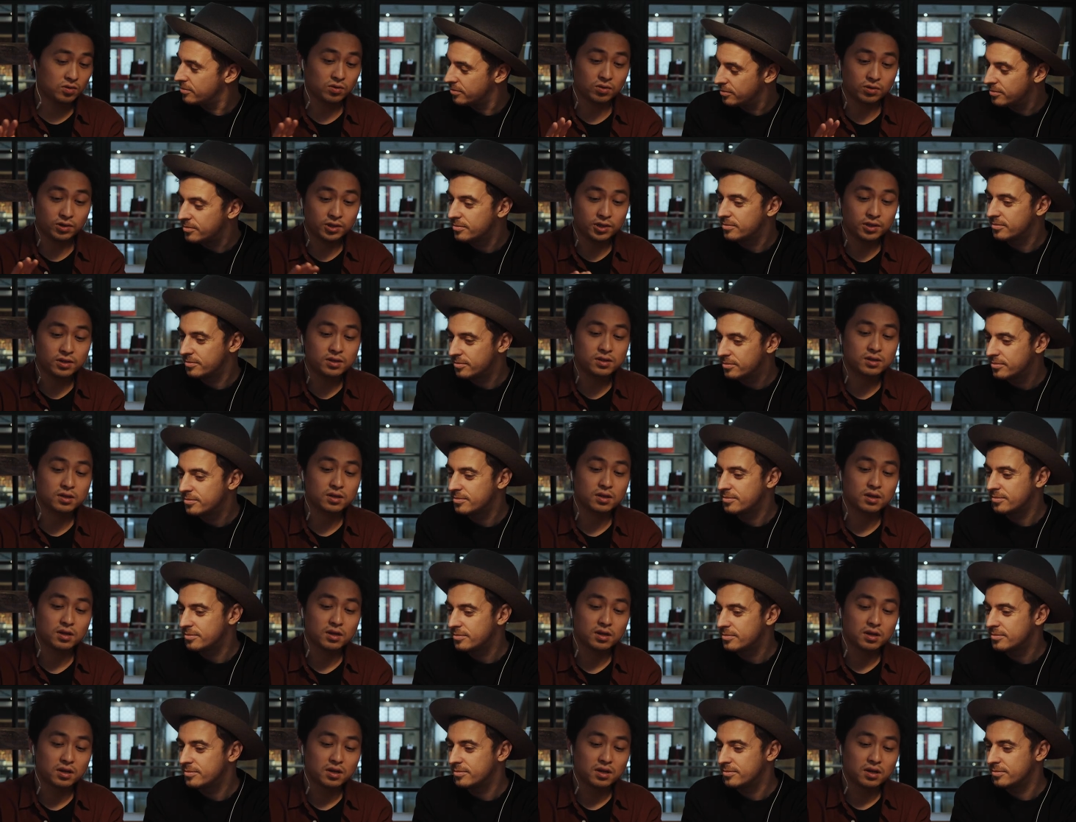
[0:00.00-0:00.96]
Speaker 1: gorgeous,
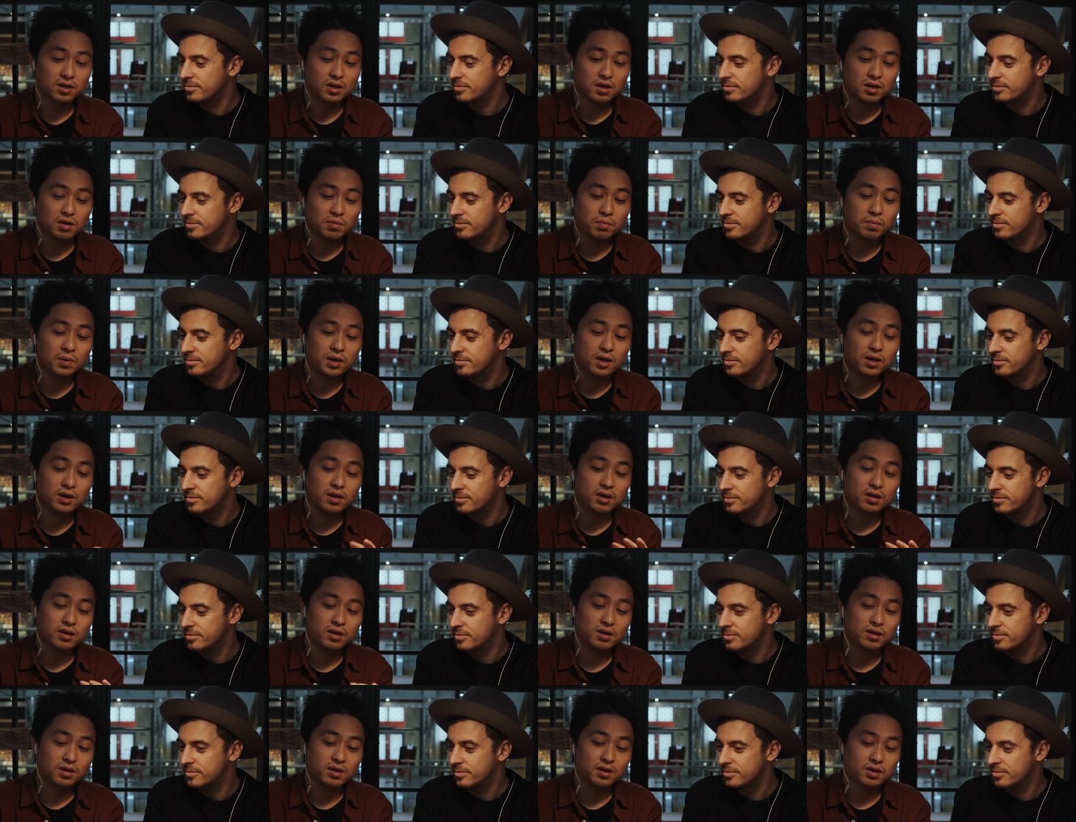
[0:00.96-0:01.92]
but
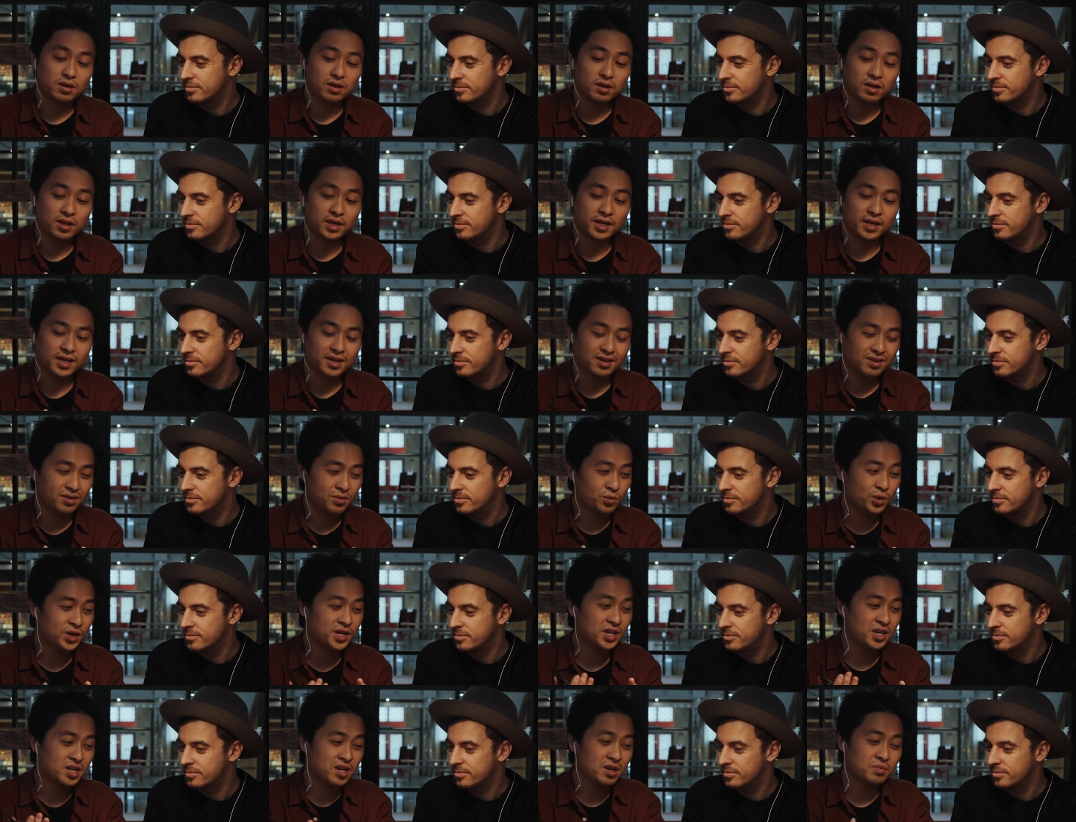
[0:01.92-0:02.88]
like
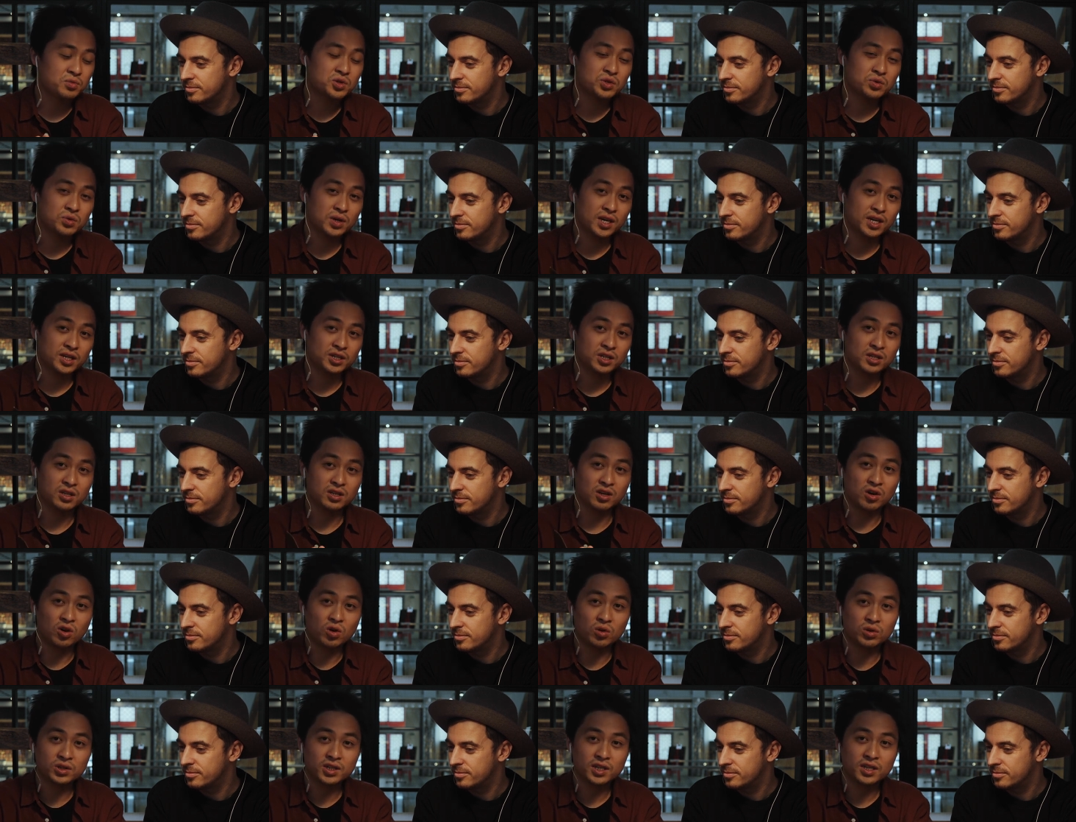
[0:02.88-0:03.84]
when it comes to actually
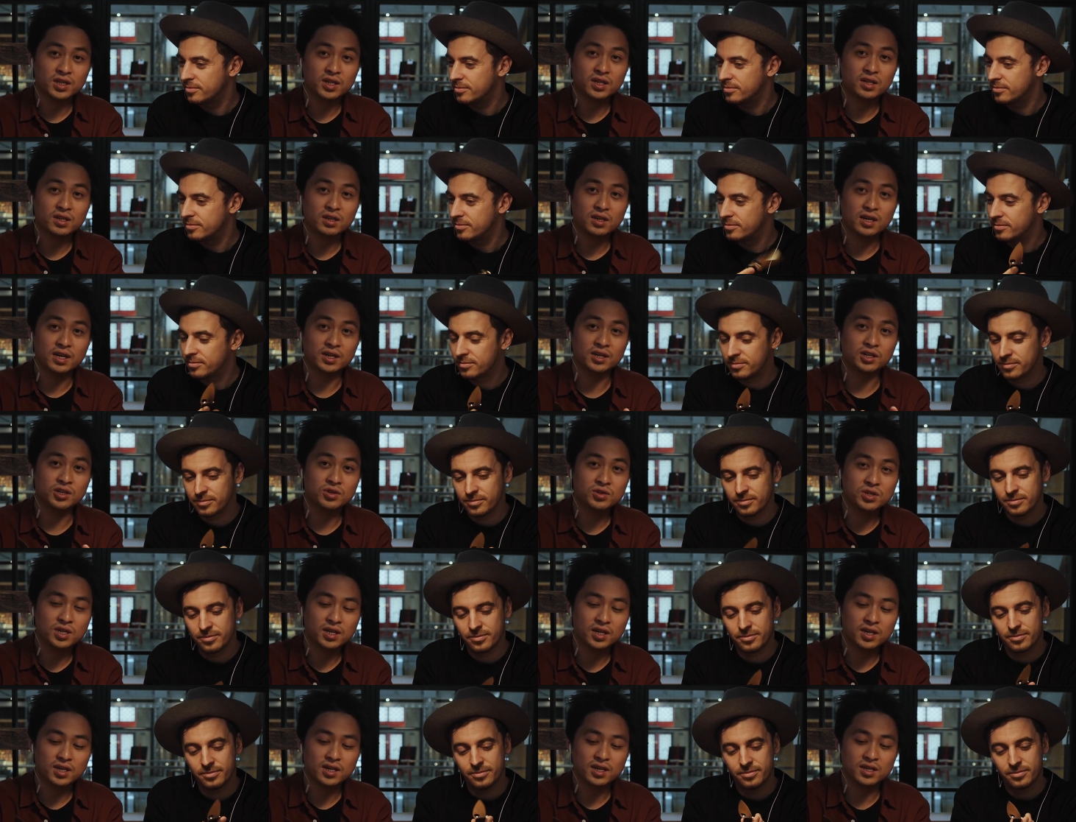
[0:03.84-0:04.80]
holding it and
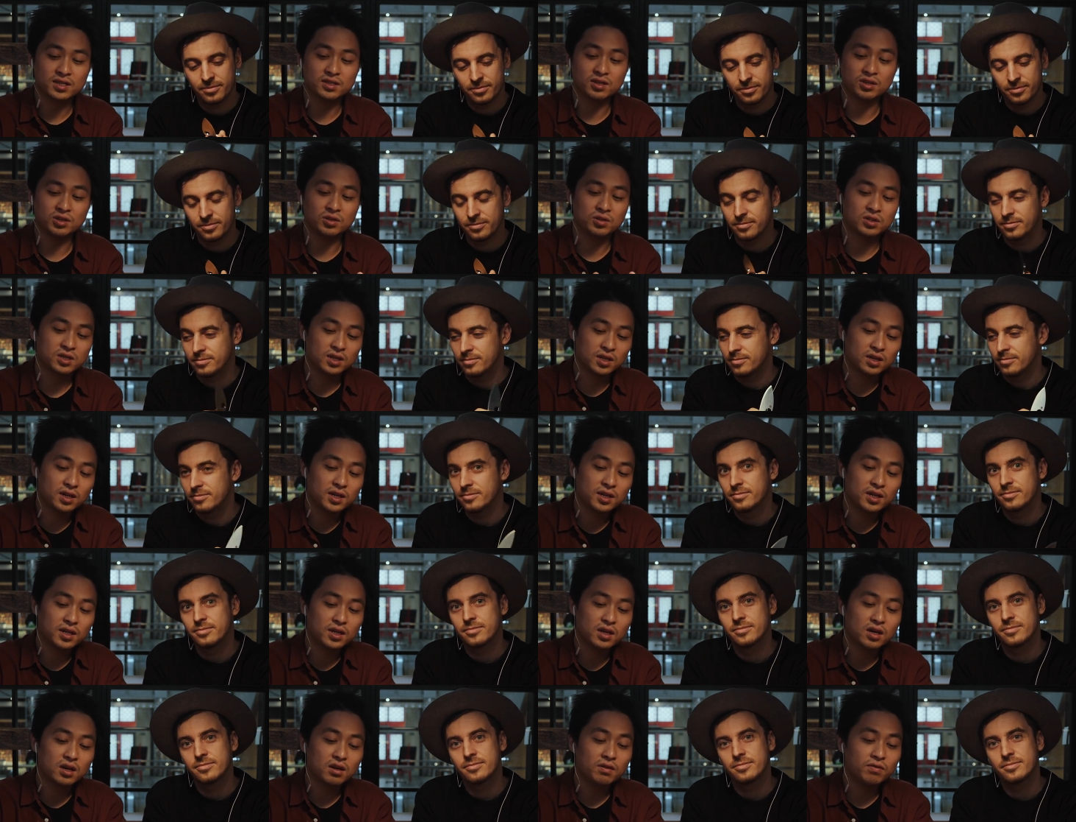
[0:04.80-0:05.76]
using it as a
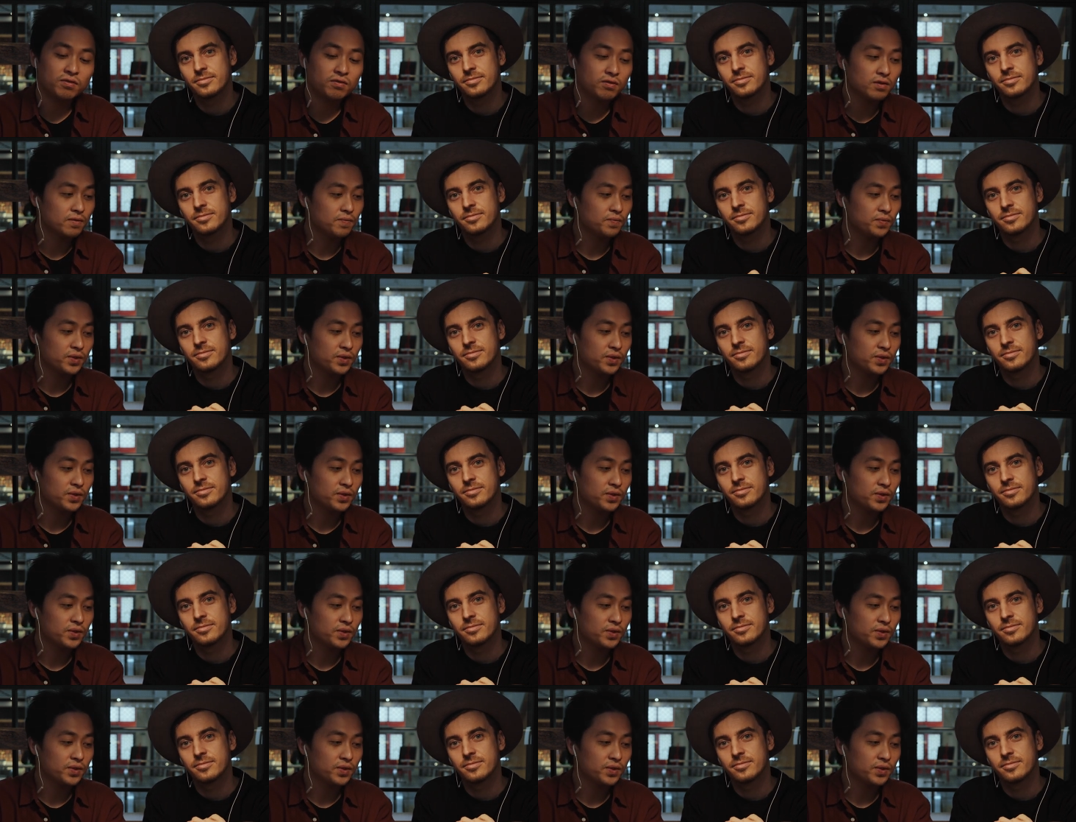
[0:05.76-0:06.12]
utility knife,